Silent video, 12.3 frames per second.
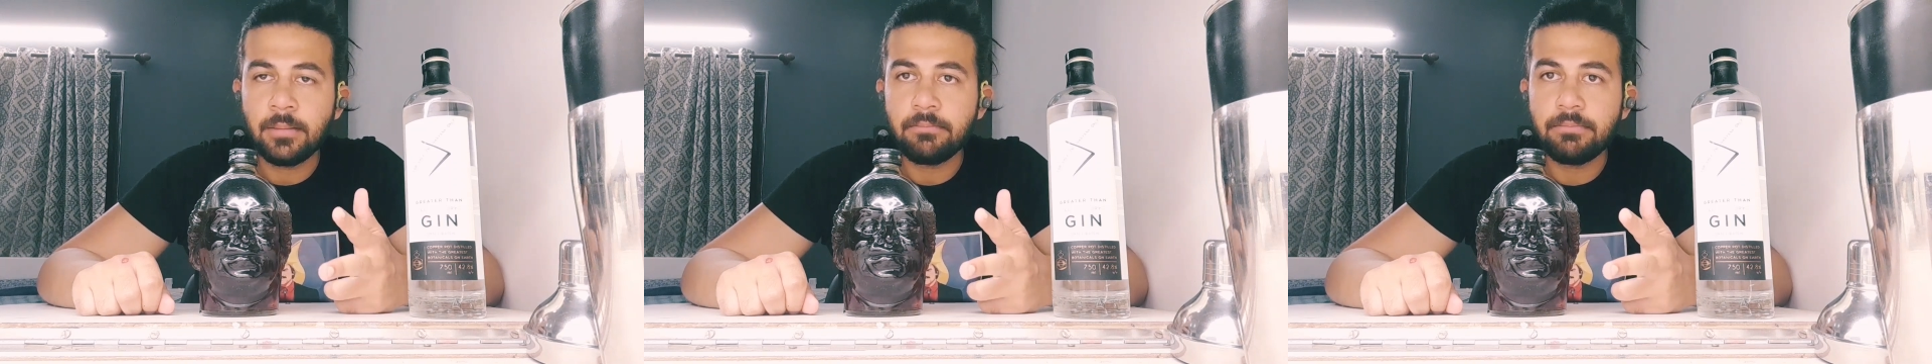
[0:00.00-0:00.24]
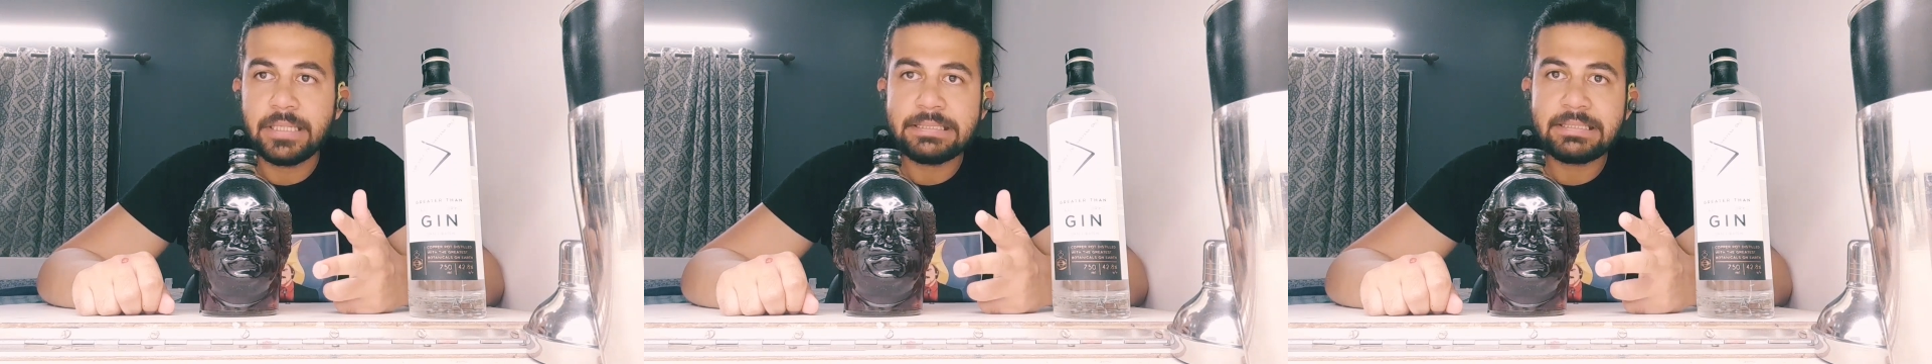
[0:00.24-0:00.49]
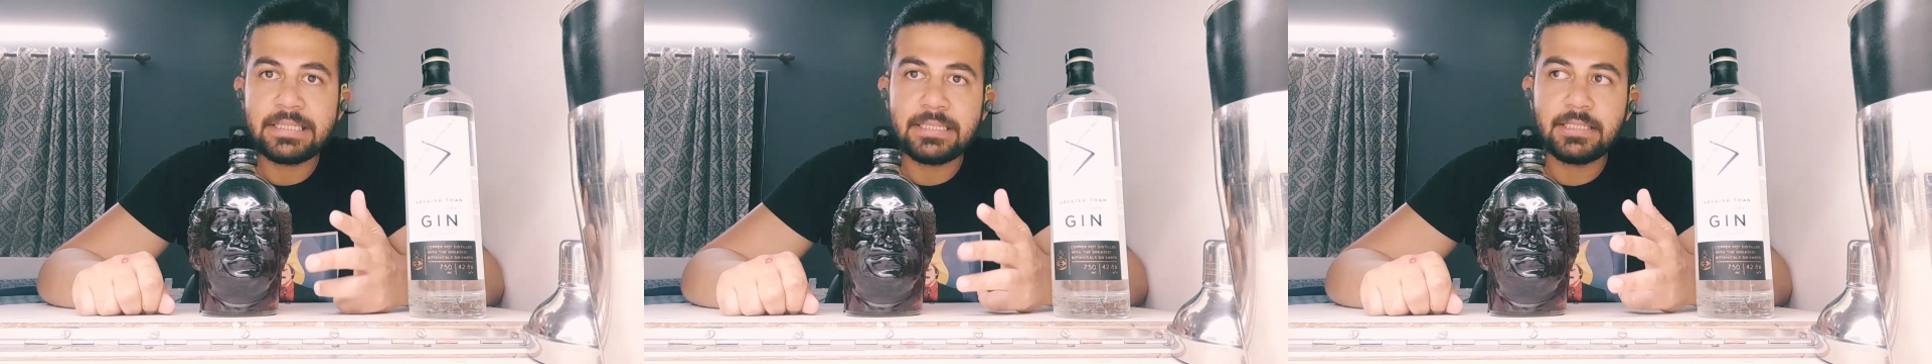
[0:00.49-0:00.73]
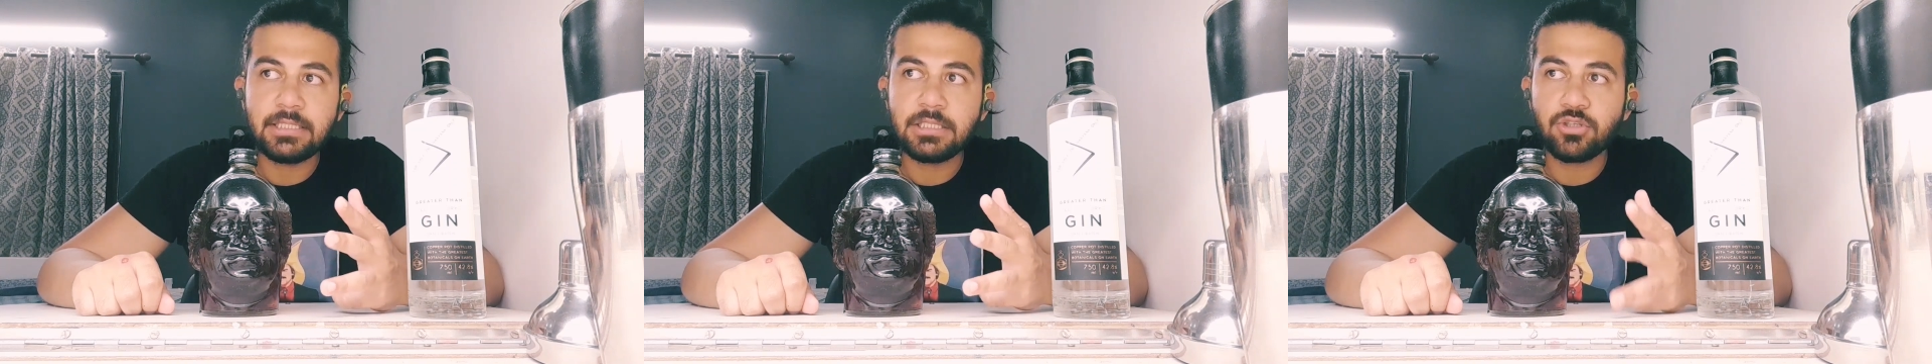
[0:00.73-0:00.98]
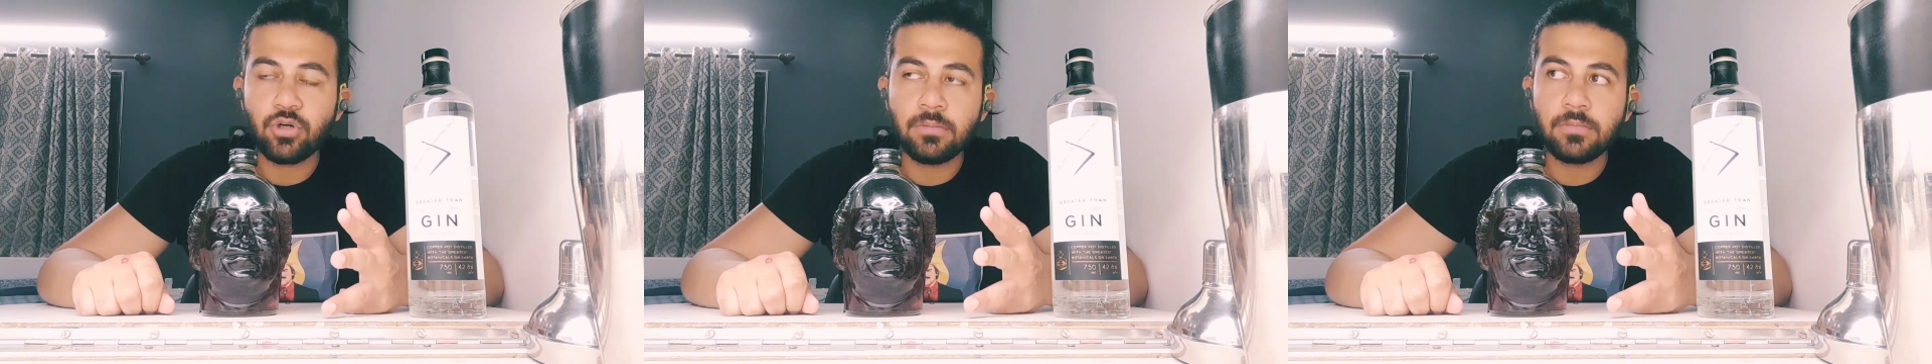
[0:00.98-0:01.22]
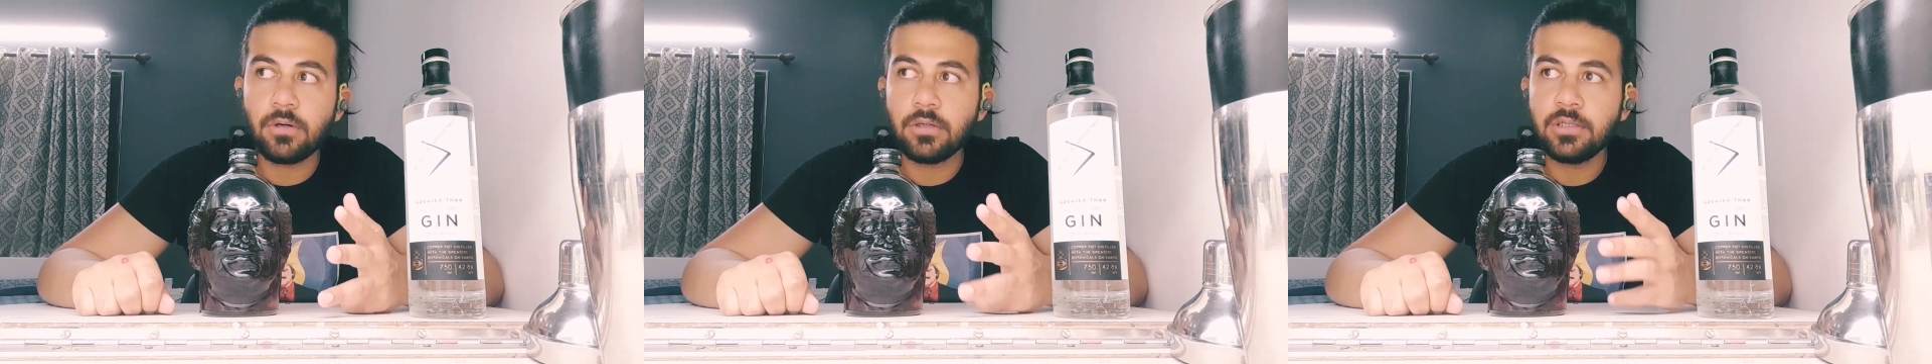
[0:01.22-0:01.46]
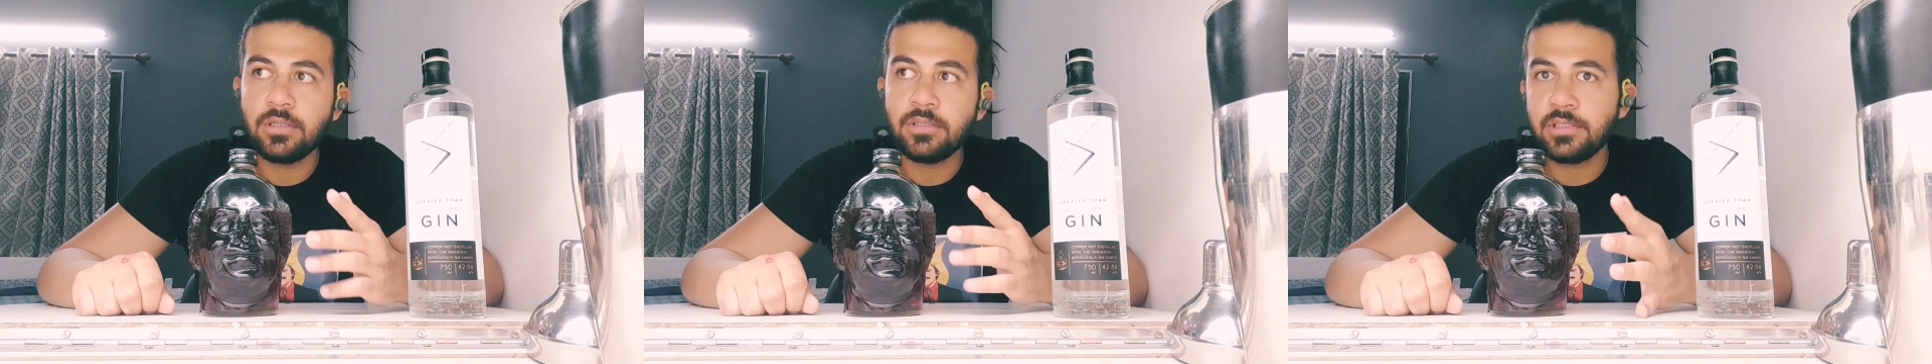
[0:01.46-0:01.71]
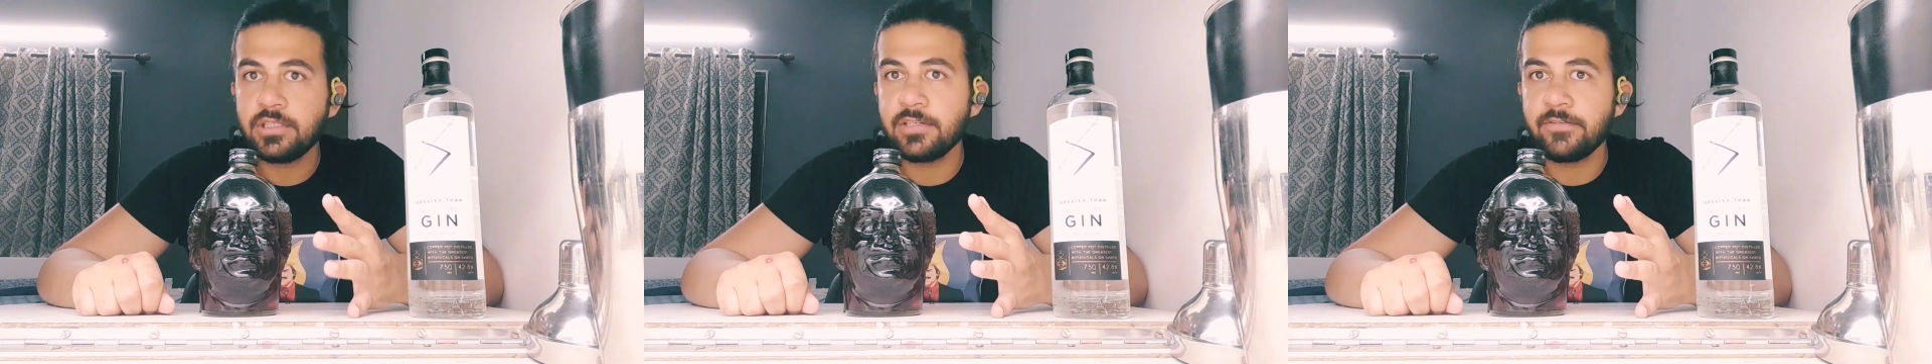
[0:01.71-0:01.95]
Bees Knees, Tom
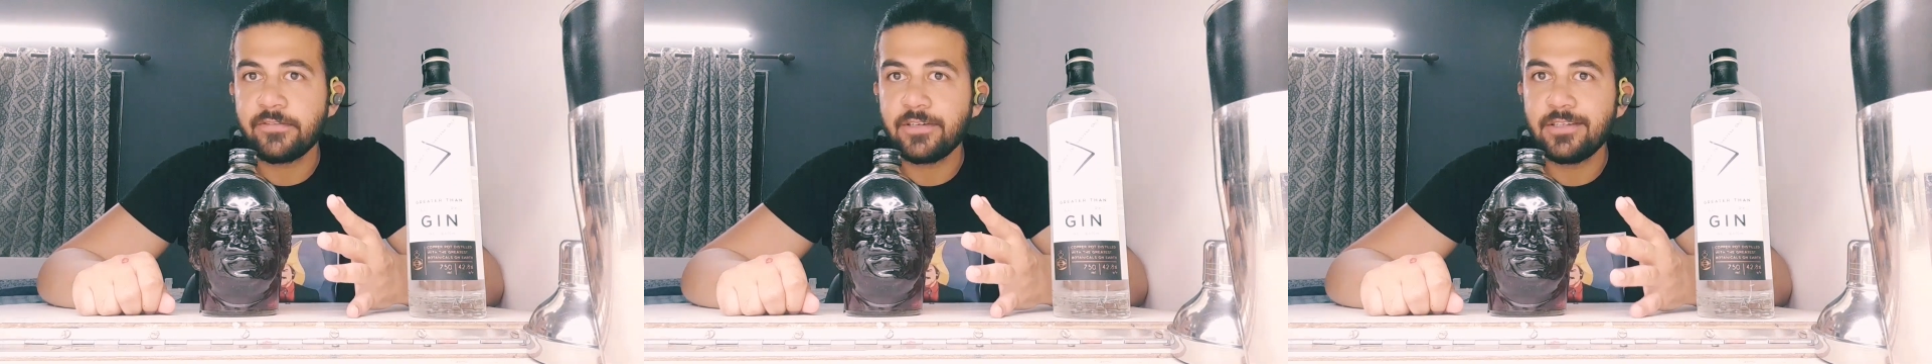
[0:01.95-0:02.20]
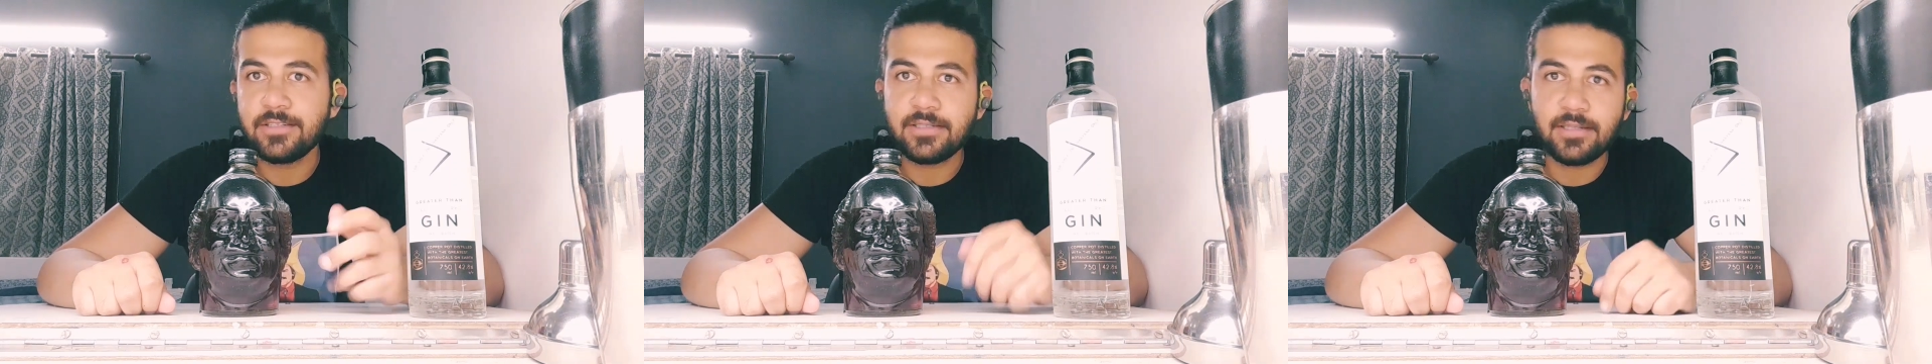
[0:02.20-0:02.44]
Collins, Gin Fizz,